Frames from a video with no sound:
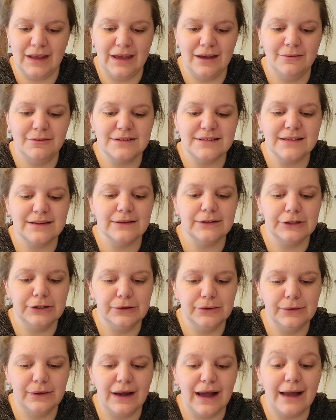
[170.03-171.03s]
I was a
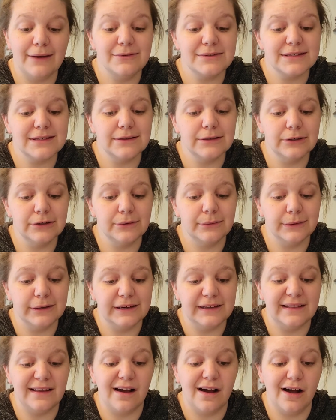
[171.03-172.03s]
little
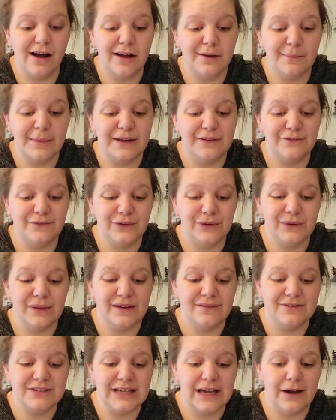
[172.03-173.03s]
worried that Og might feel
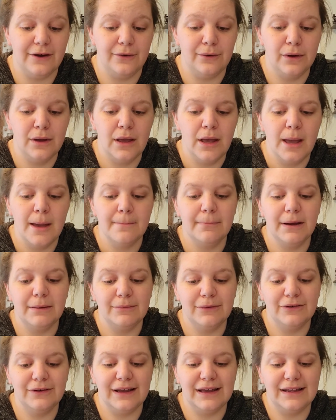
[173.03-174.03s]
left out, but
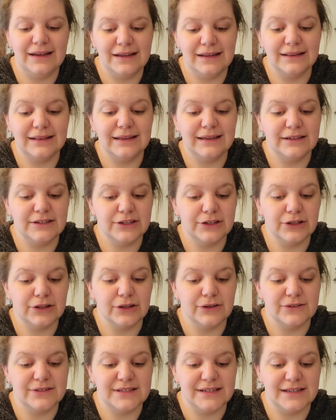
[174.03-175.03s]
Miranda leaned in
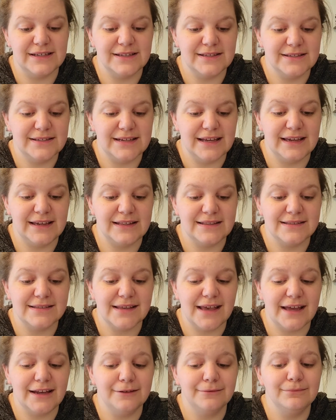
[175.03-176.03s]
close to his tank and
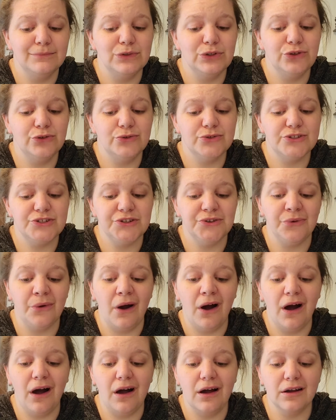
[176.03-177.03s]
said, You too,
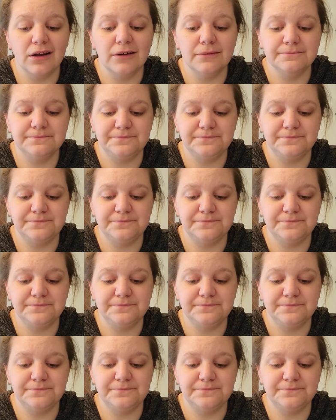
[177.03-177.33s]
Og.